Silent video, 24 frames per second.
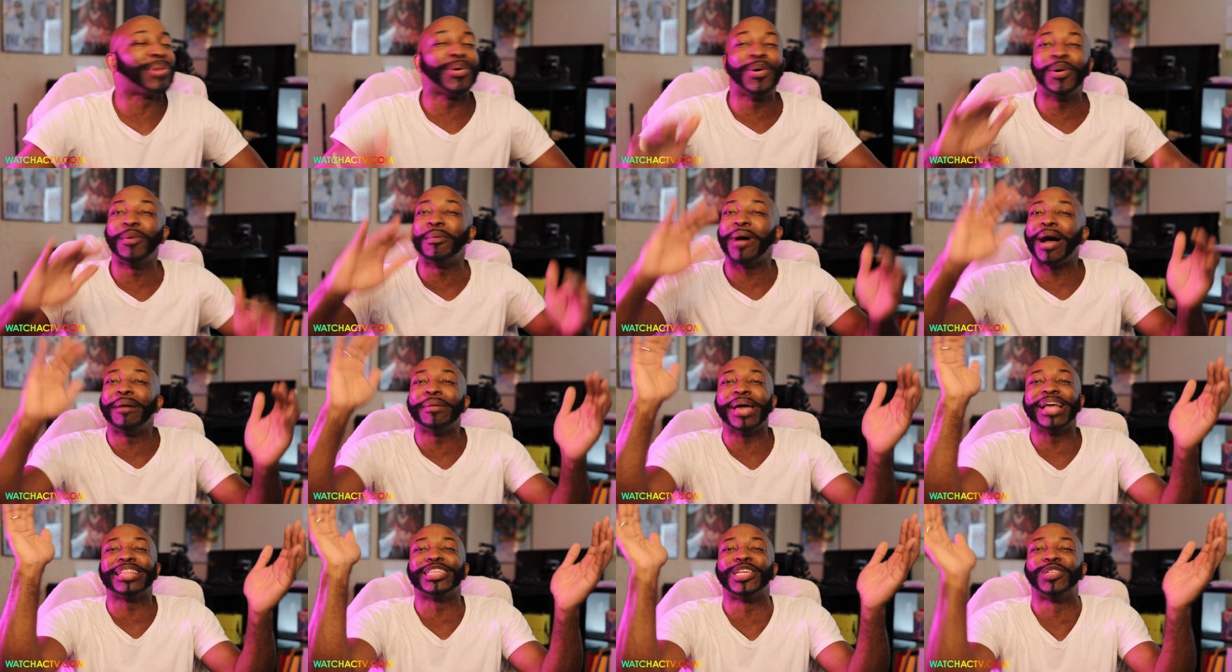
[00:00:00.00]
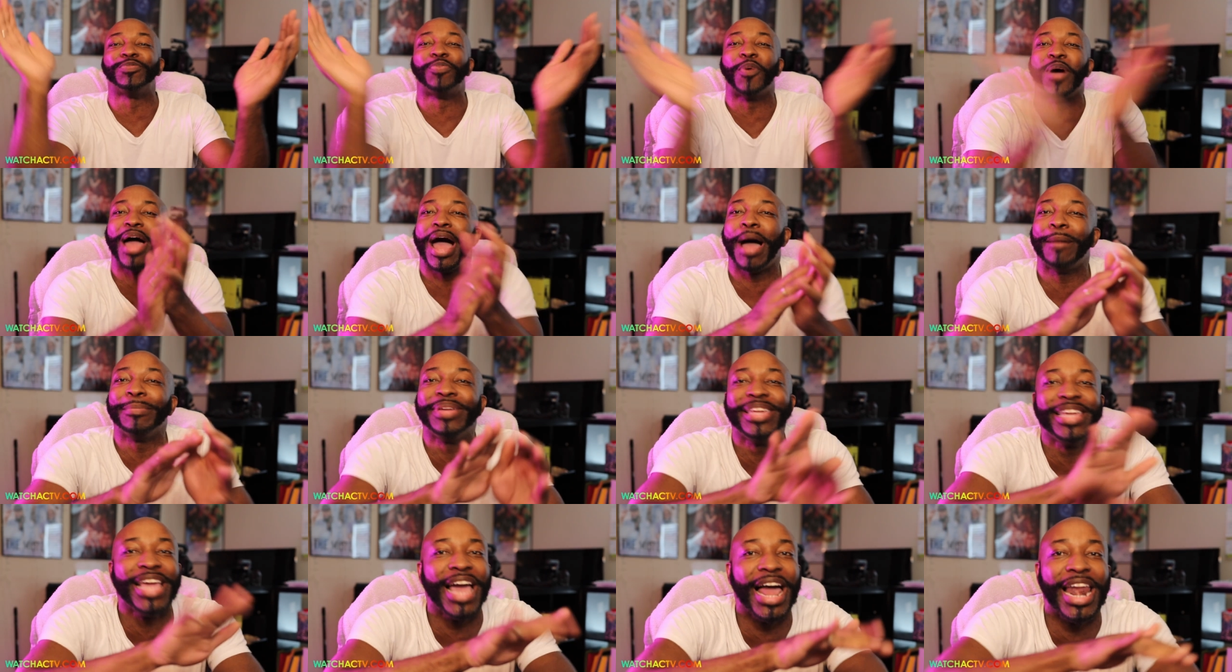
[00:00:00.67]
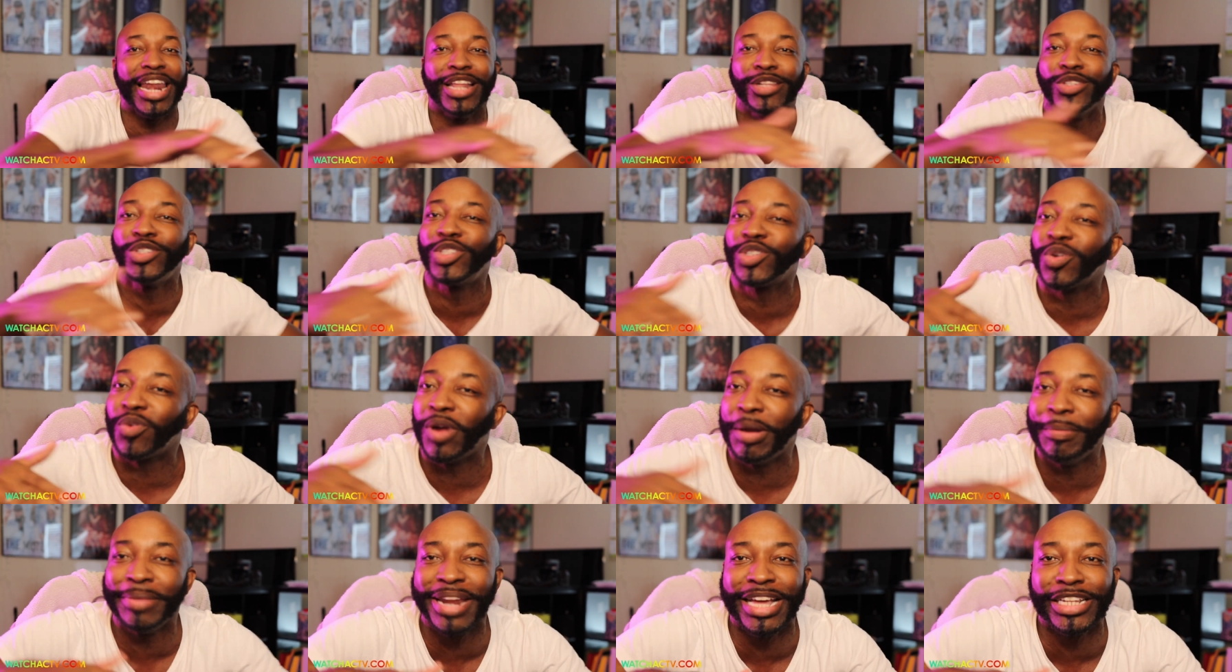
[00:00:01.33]
boom. I'm at this point, I'm yelling,
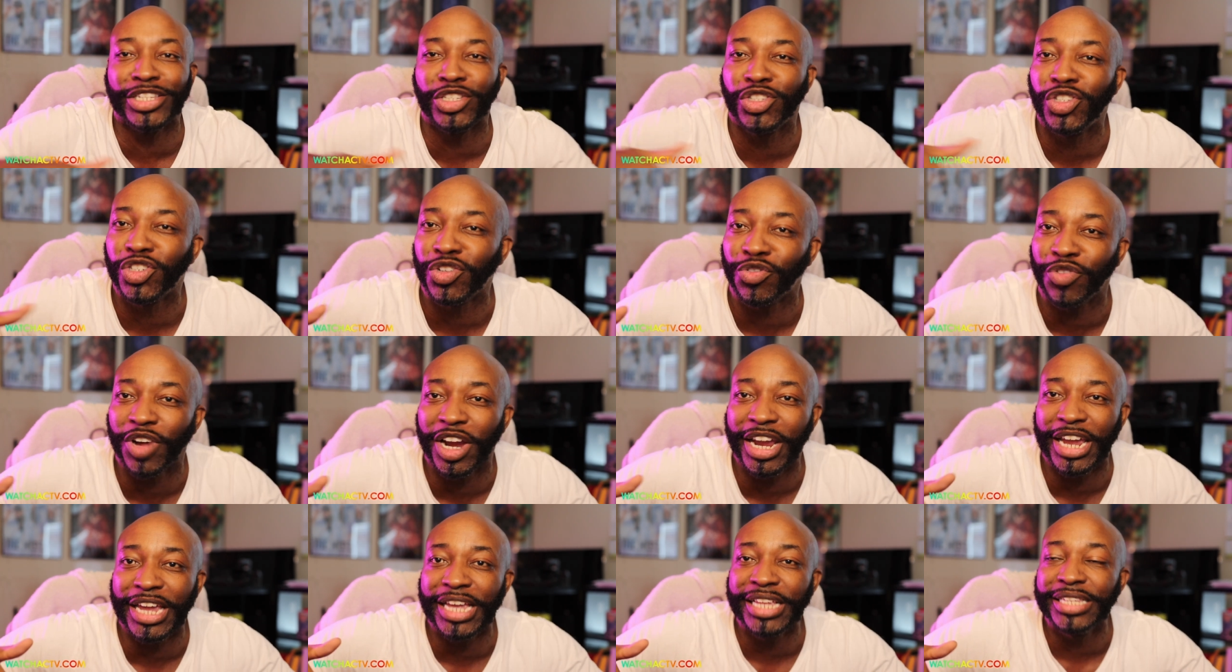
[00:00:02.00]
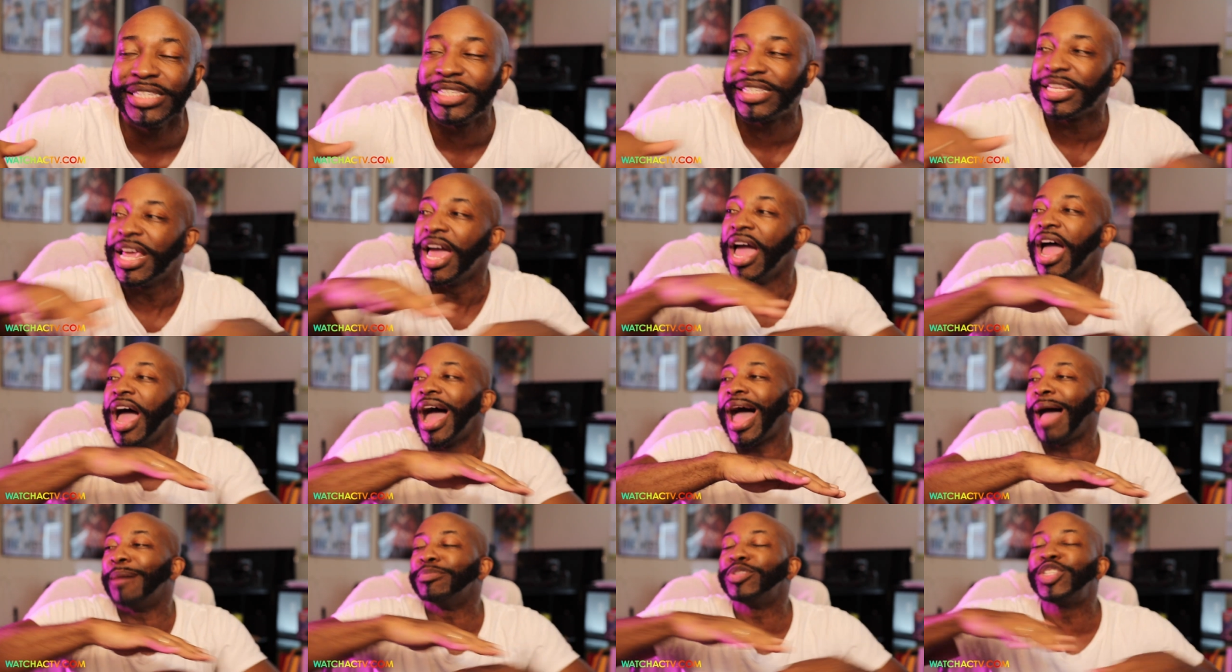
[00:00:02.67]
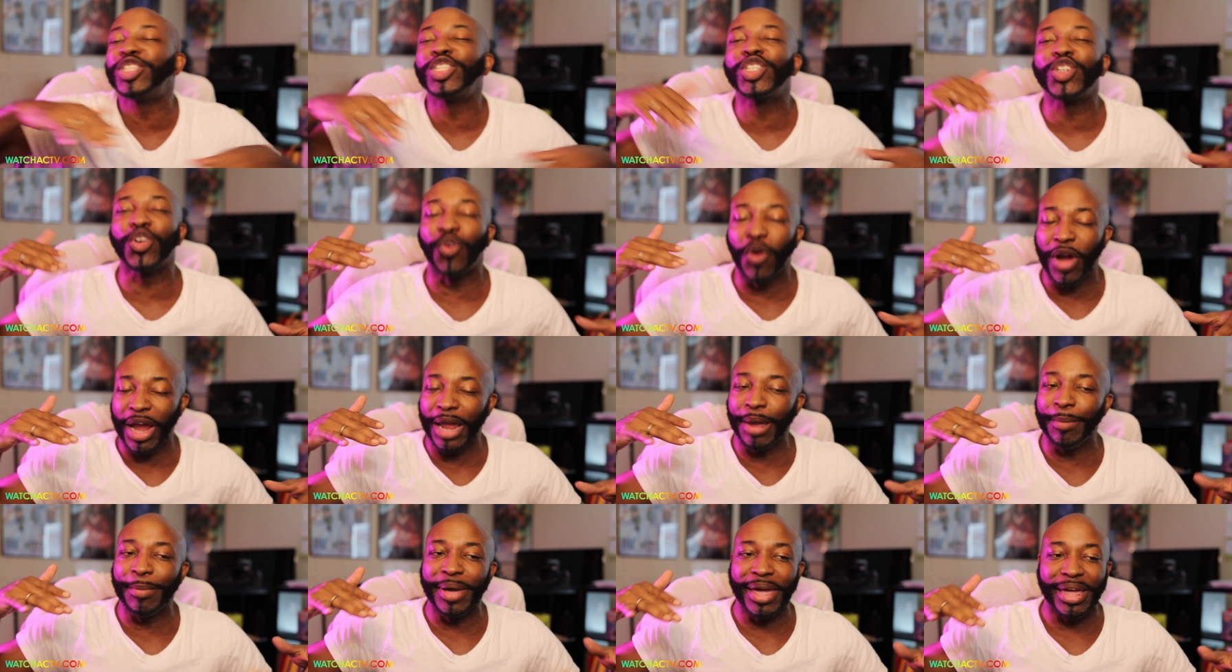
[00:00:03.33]
screaming at the screens. I'm
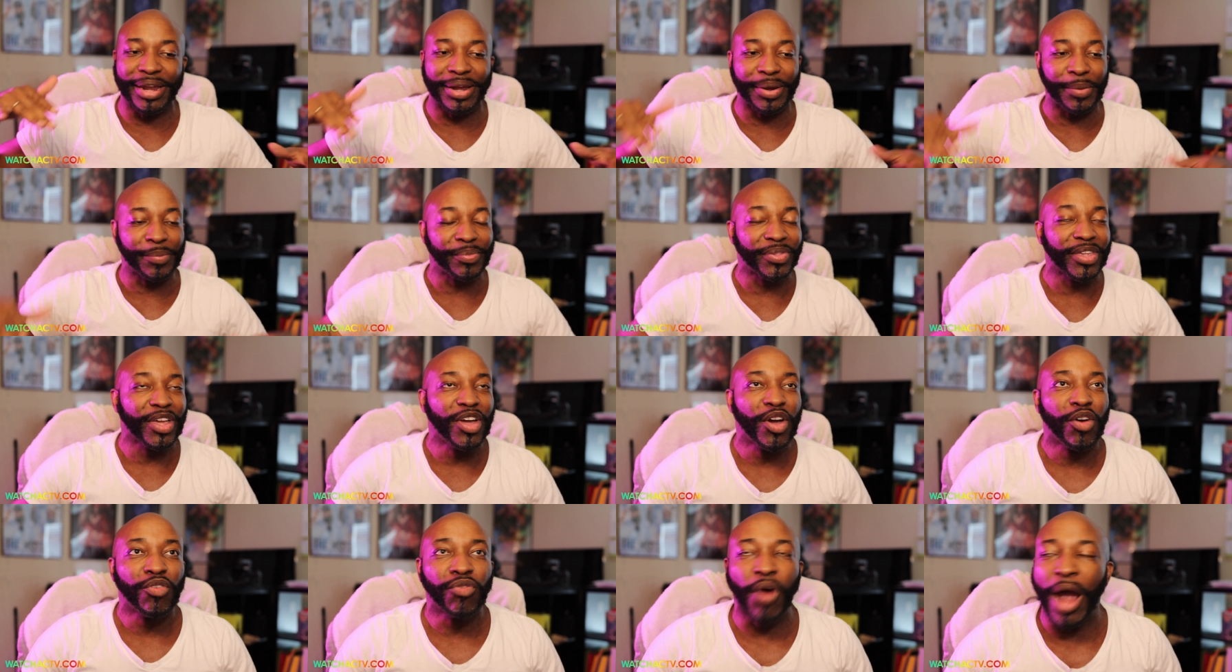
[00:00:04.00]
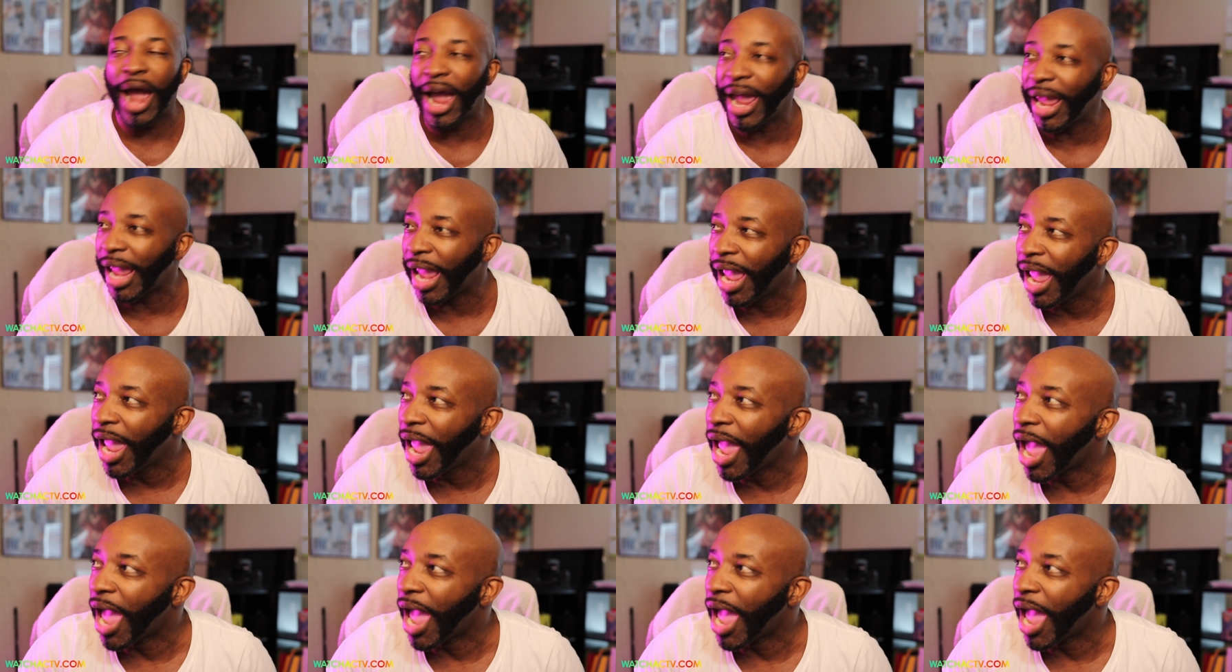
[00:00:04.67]
screaming, right?